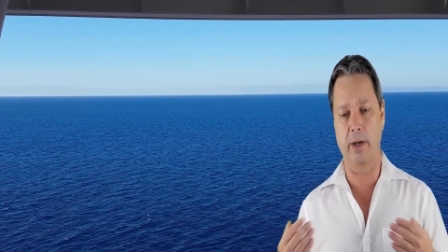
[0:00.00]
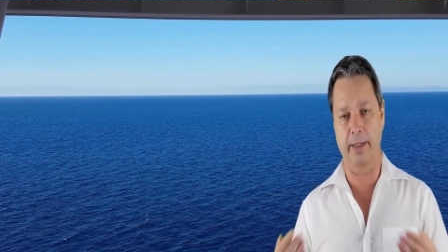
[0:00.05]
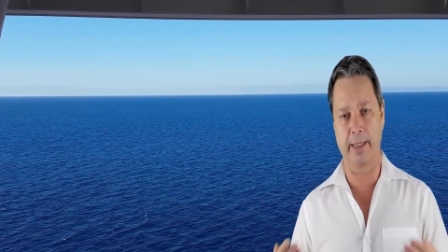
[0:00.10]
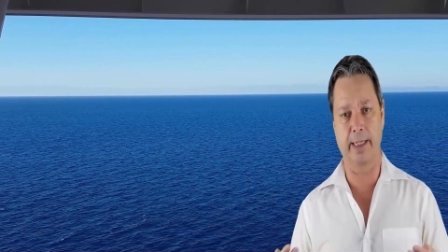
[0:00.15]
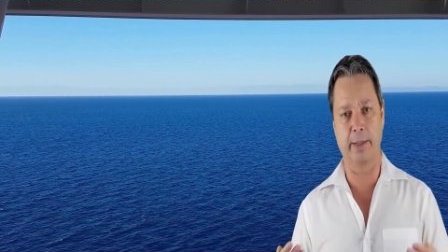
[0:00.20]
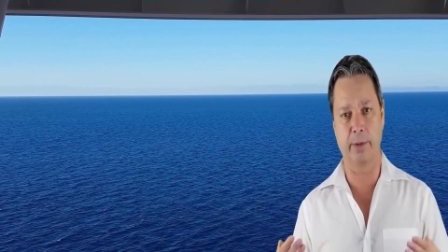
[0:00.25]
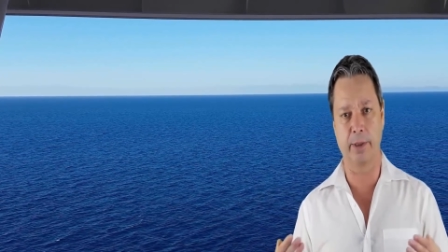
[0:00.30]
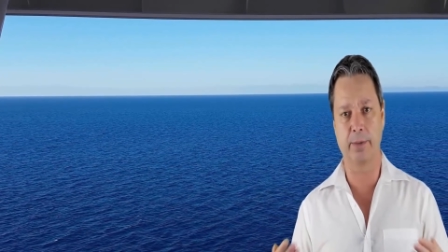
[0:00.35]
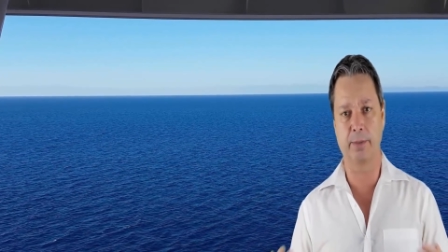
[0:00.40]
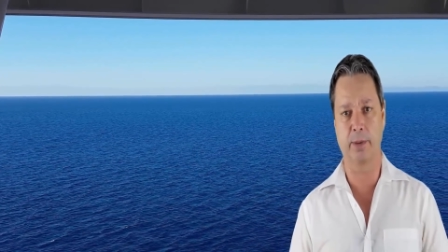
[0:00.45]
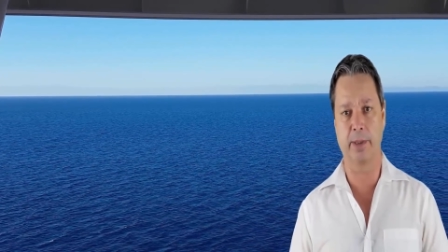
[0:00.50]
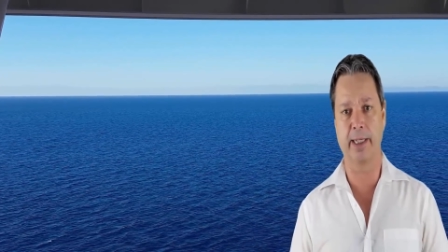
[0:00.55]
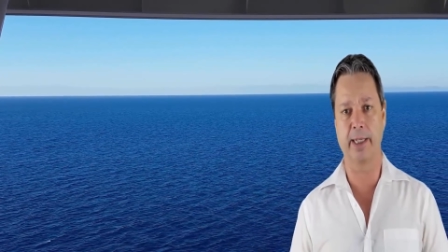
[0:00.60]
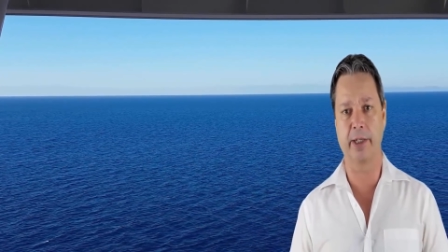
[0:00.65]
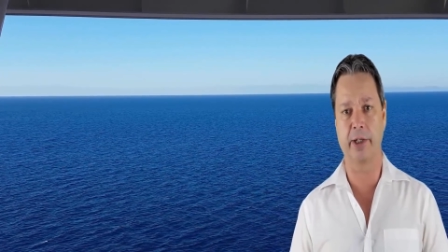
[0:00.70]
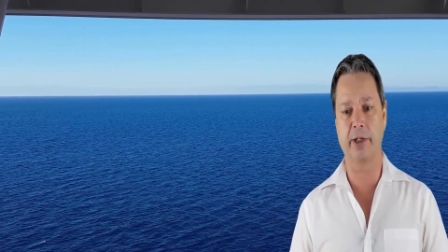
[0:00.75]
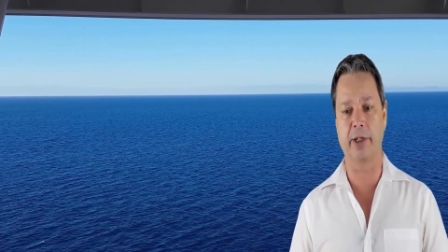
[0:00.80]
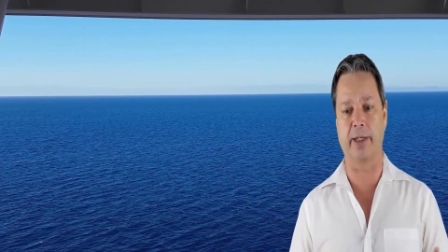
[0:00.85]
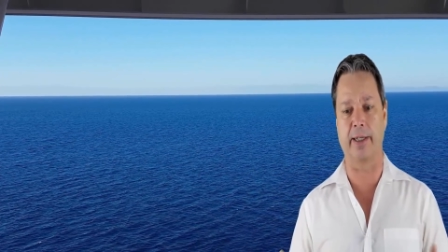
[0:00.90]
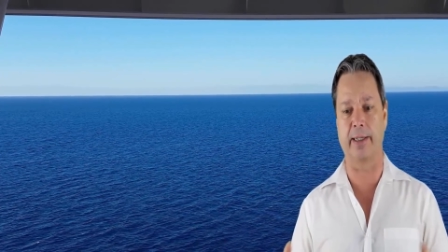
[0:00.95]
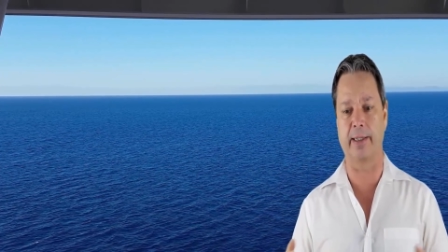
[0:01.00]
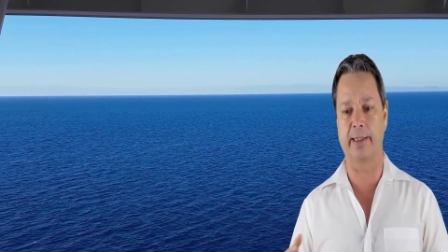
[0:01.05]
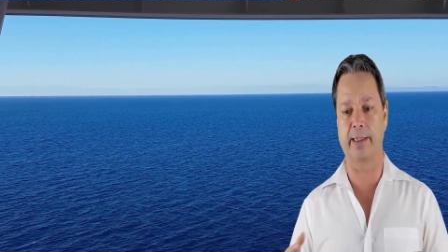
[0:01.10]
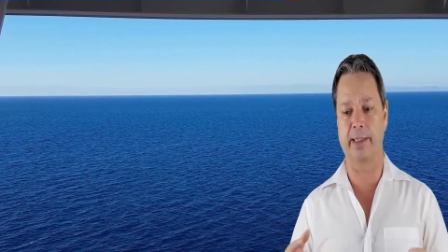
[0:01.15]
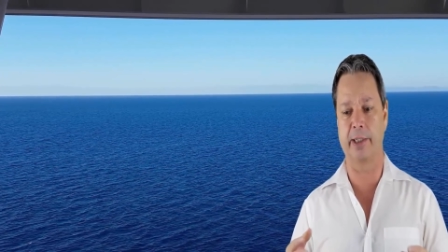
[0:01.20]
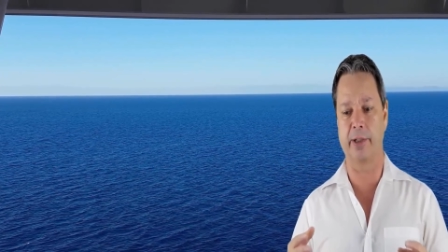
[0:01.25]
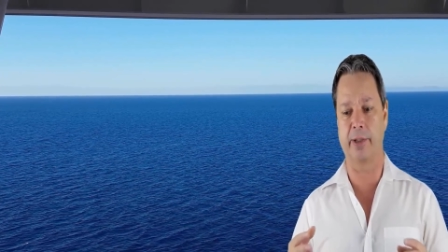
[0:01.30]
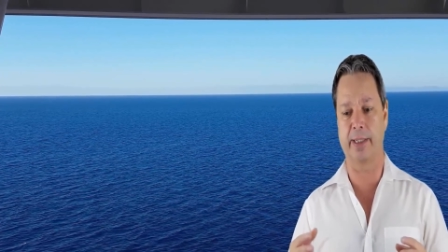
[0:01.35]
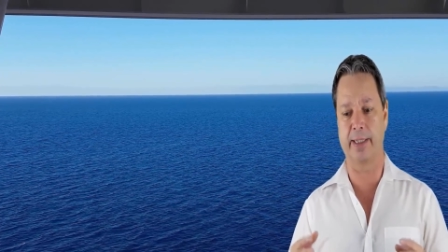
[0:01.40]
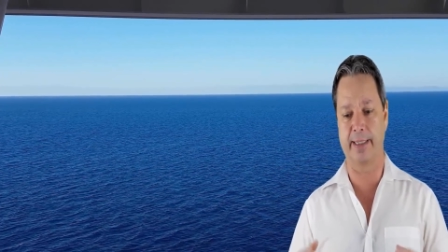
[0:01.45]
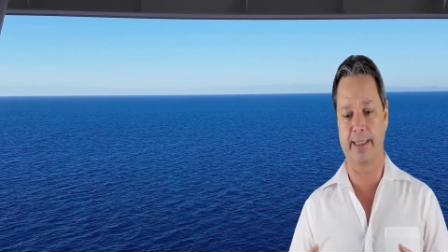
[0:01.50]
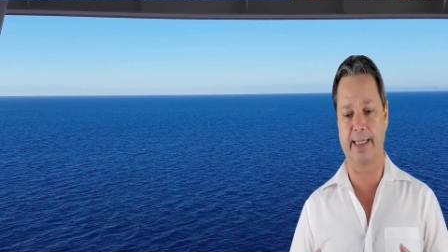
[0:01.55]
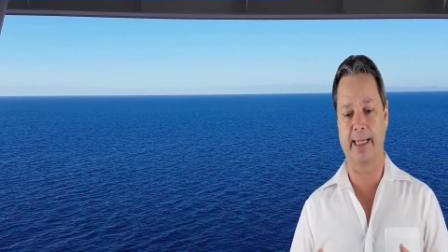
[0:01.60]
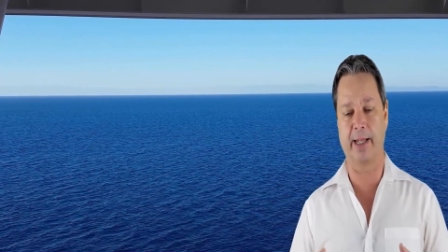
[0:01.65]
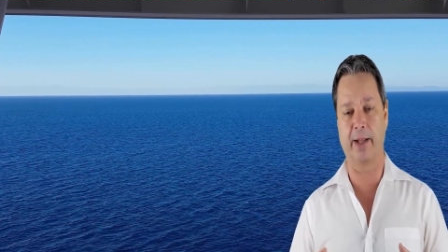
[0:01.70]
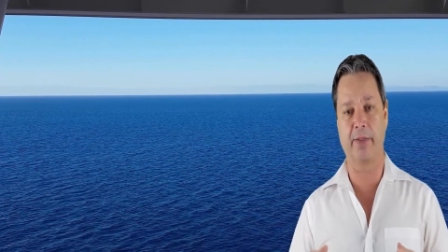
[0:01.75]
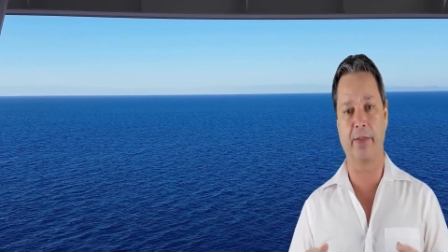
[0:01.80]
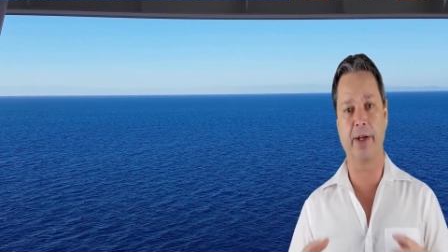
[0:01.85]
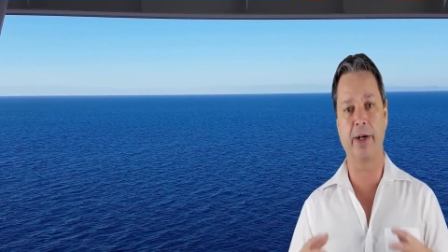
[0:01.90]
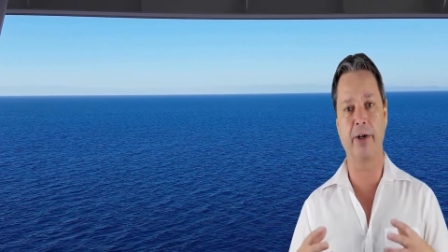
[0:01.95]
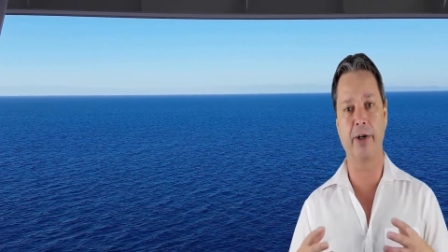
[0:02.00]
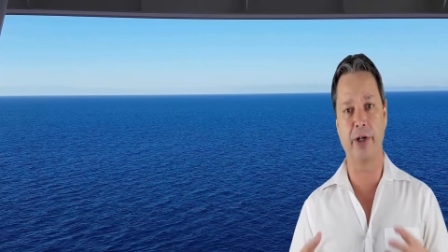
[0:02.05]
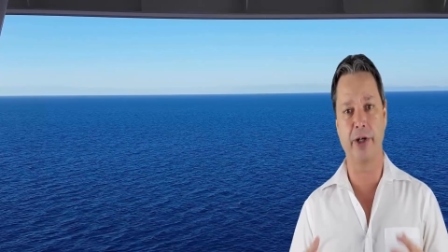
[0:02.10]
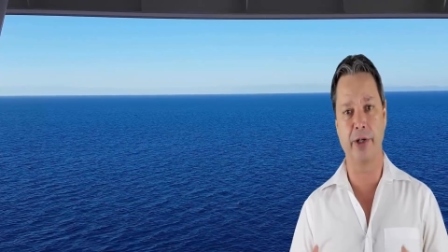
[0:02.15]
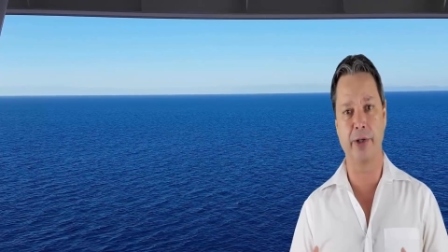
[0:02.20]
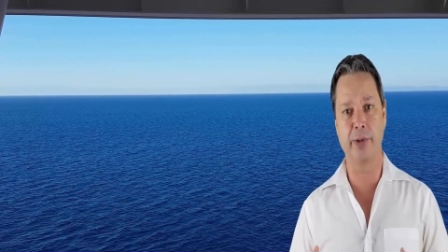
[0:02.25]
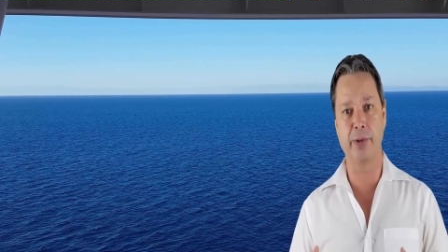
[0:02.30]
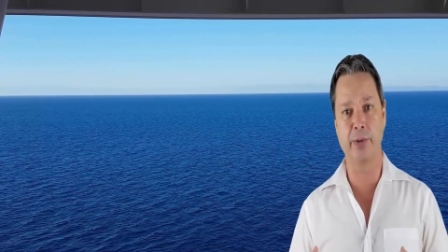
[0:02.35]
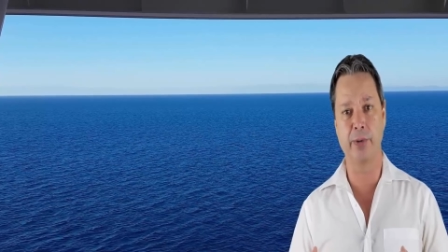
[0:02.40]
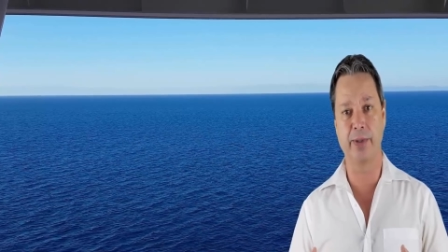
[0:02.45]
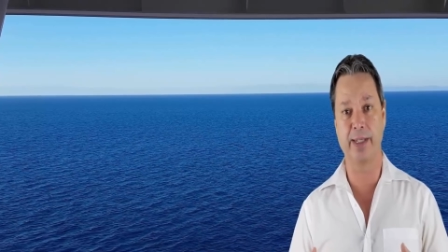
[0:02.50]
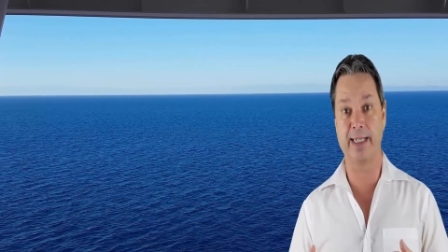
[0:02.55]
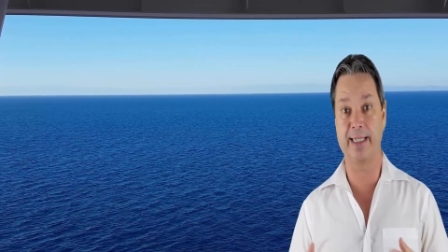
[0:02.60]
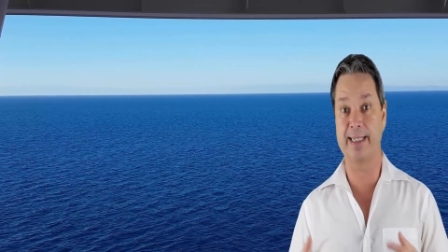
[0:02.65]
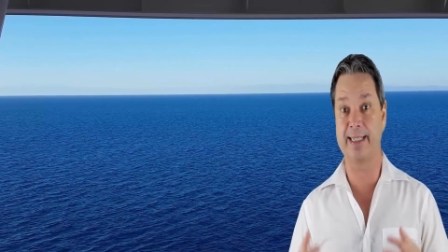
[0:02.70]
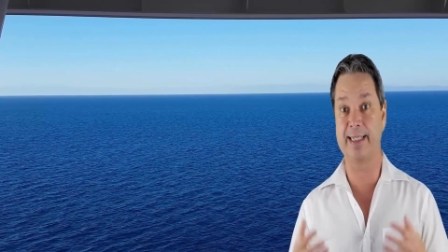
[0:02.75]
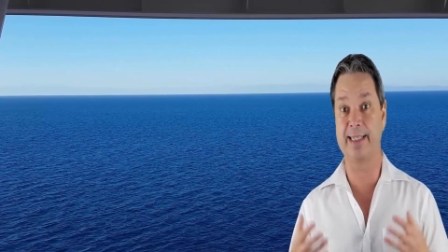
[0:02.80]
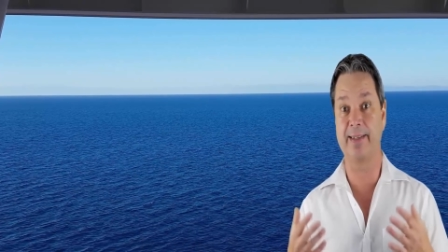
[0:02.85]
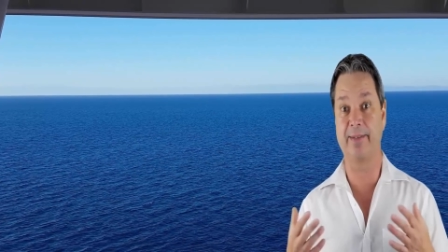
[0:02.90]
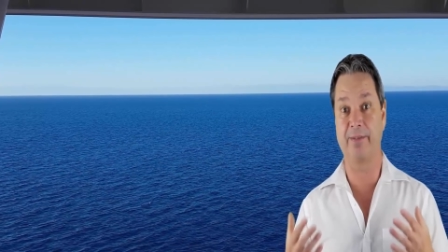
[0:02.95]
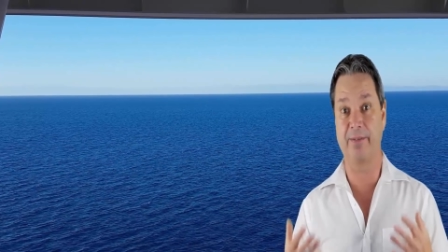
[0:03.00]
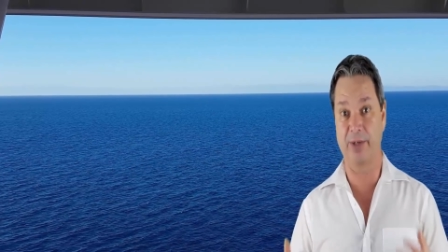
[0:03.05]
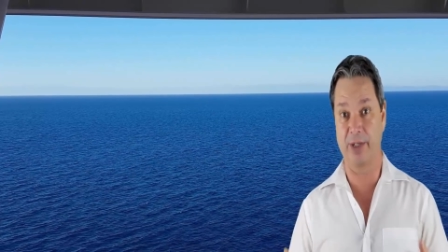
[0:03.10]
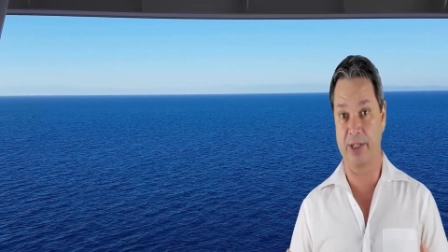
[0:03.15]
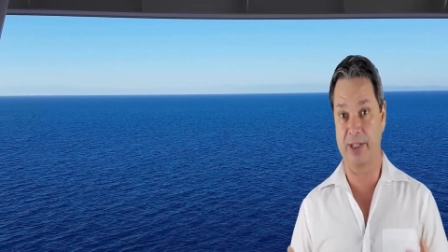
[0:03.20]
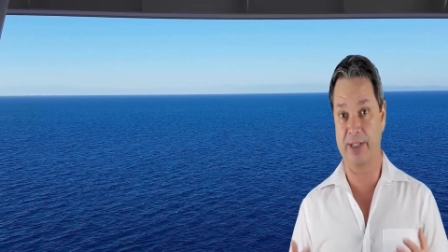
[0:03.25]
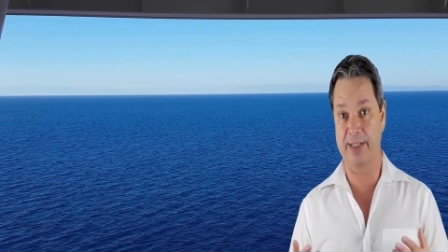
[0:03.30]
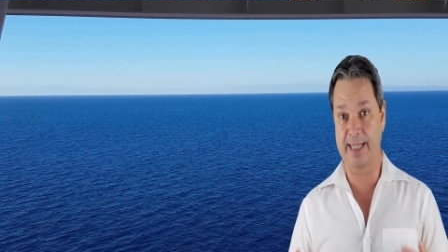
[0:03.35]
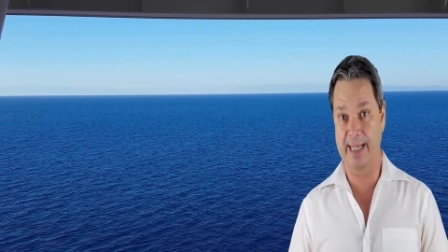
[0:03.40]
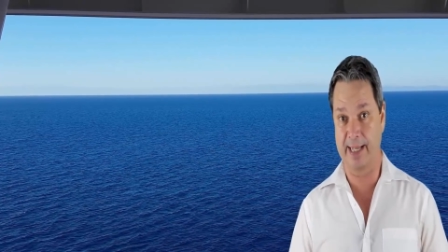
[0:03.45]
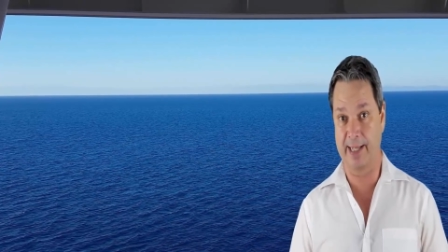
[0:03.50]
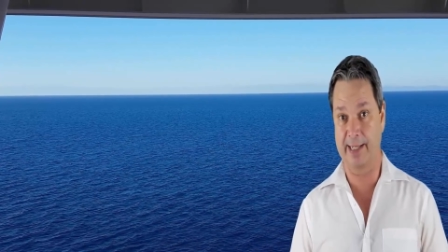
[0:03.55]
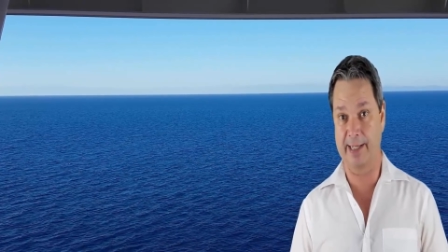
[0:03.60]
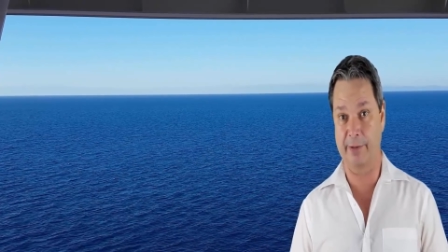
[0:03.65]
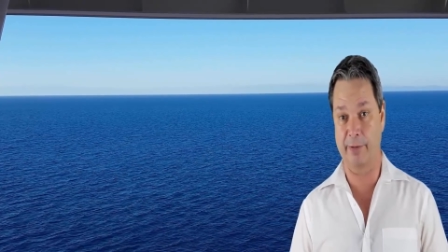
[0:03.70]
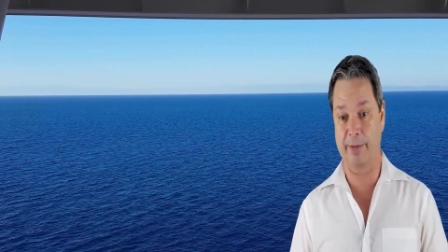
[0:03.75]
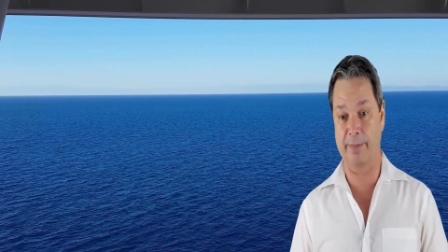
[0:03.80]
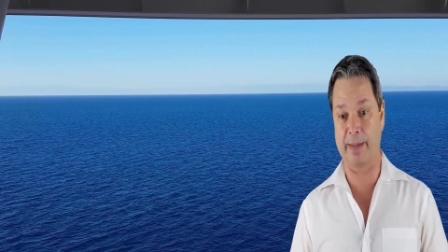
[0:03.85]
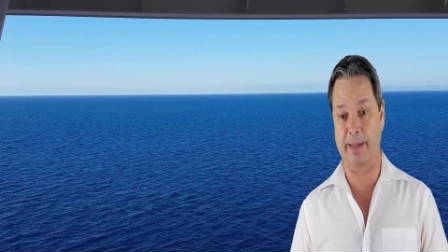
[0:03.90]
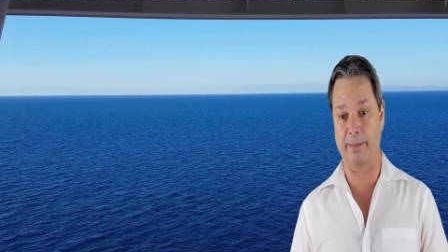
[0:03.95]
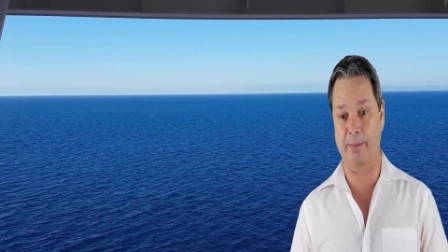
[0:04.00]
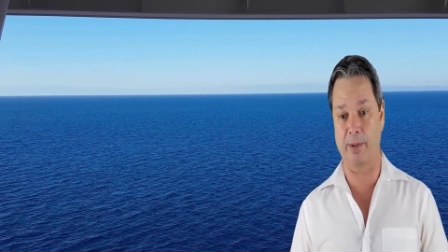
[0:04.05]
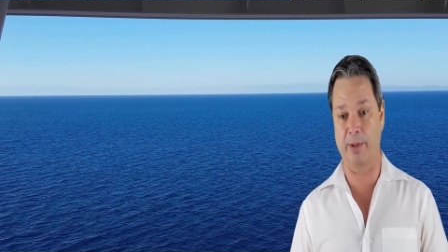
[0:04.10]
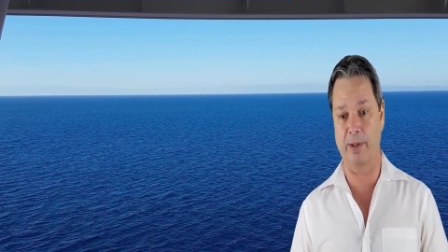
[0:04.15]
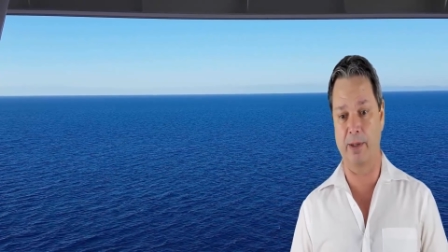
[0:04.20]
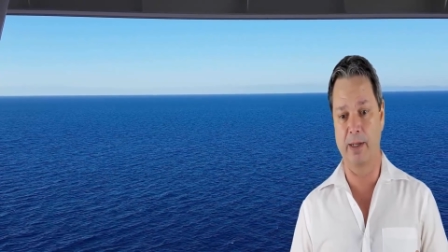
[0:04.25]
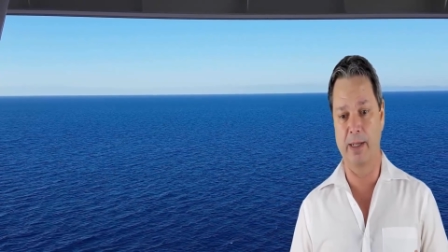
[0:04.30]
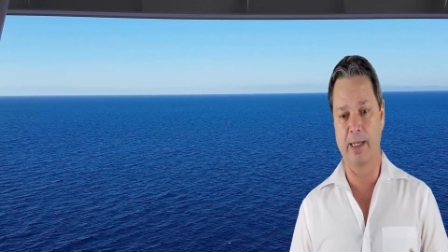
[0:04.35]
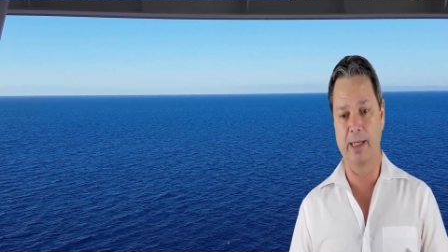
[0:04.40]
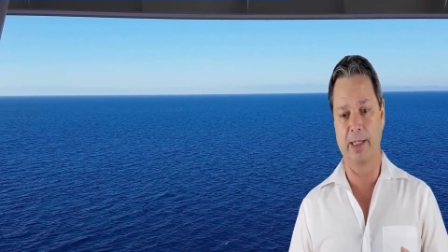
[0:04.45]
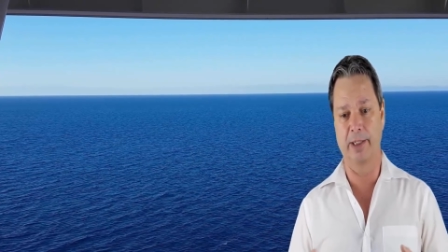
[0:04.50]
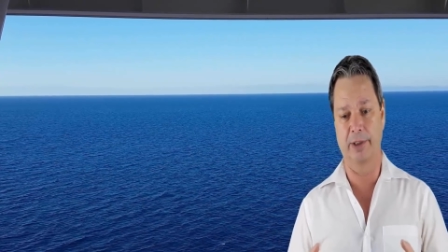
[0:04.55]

it was pretty good. You can tell they're new. This is the first sailing, remember?